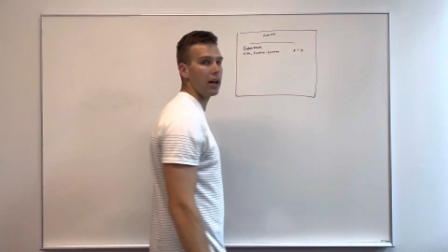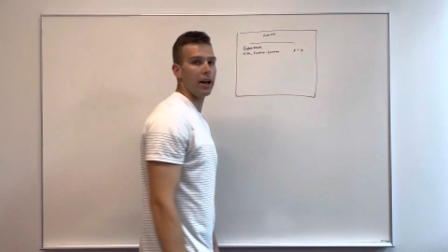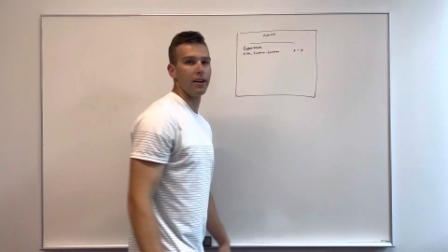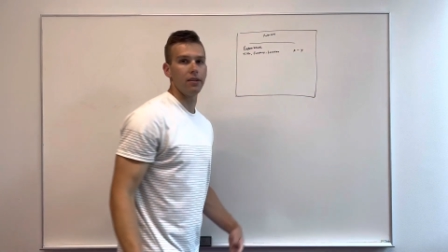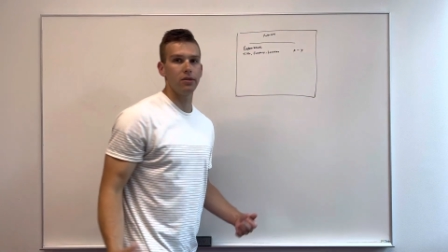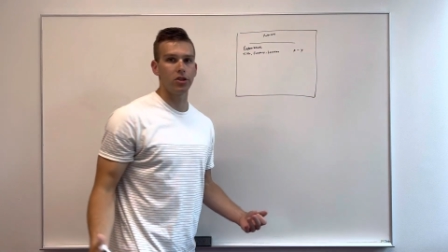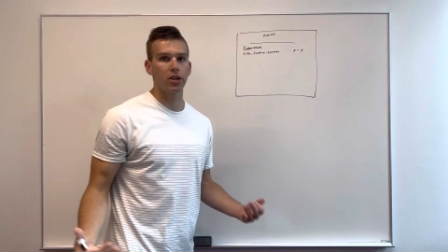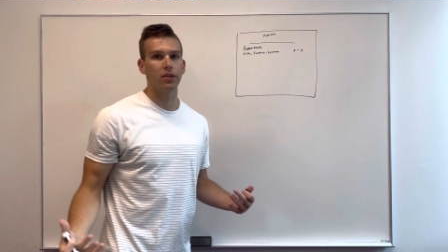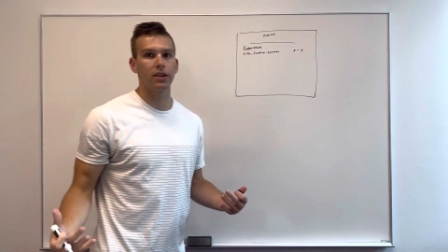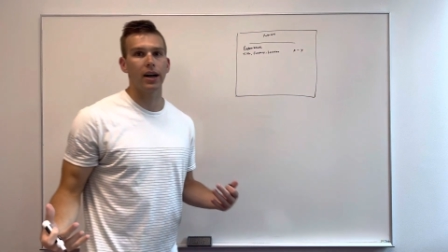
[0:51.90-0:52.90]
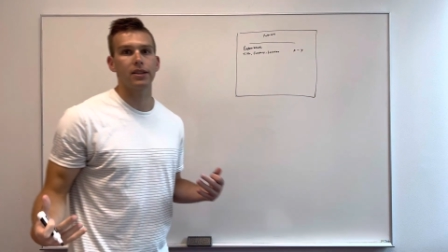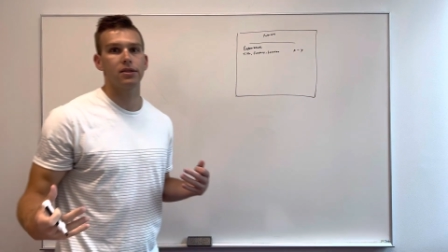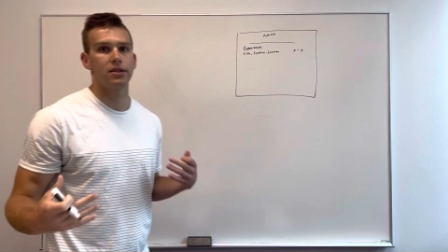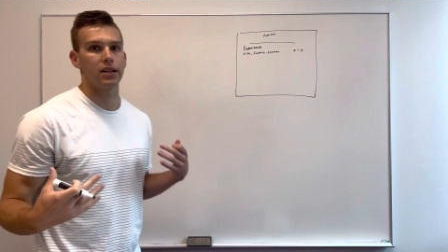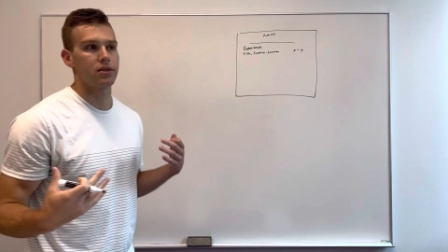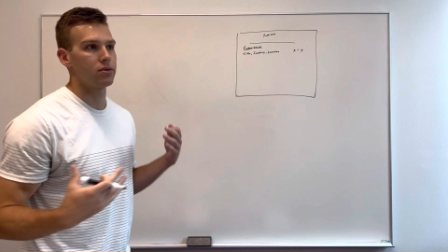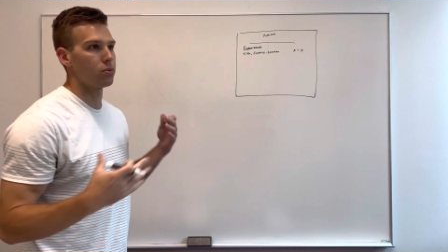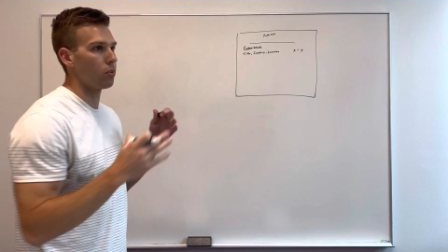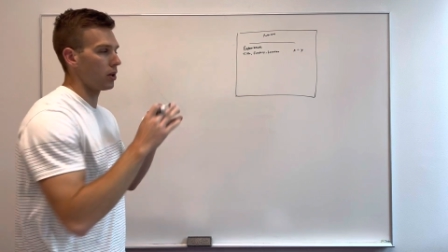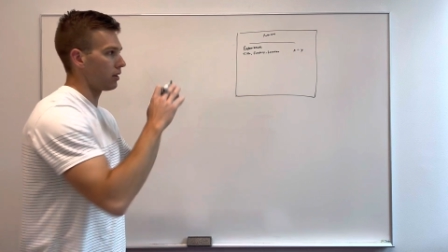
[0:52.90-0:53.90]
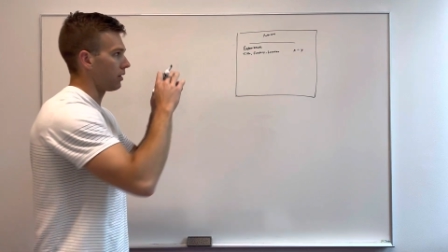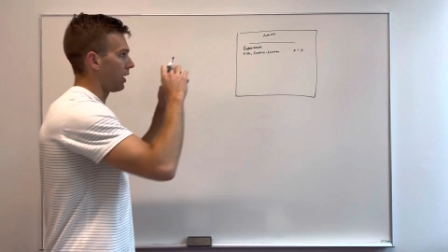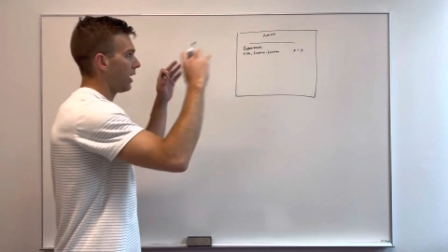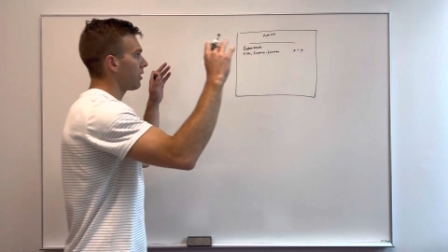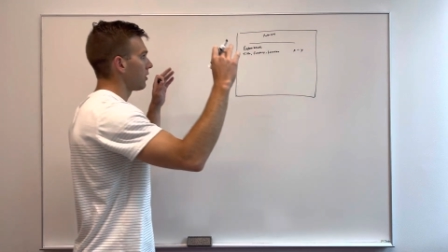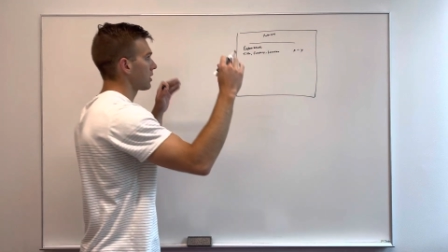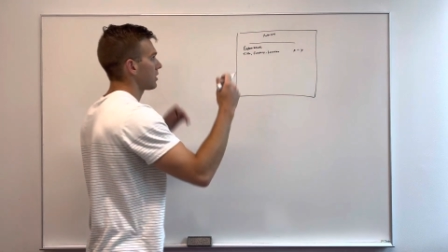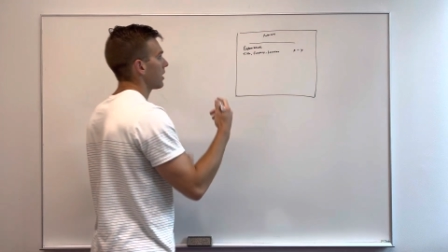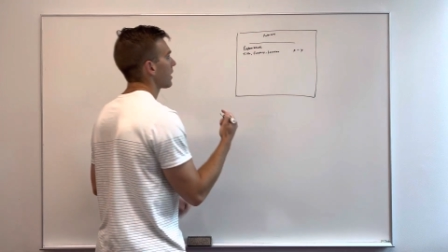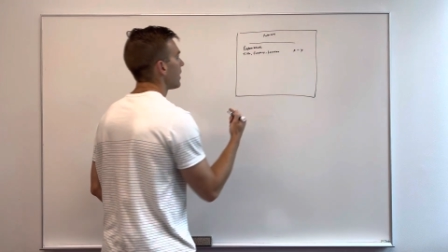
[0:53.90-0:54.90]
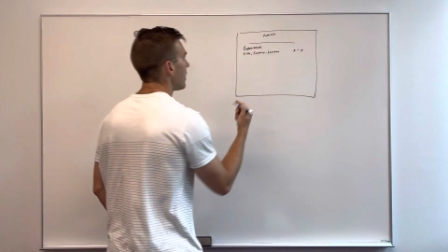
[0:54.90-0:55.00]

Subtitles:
And generally that's what the header looks like.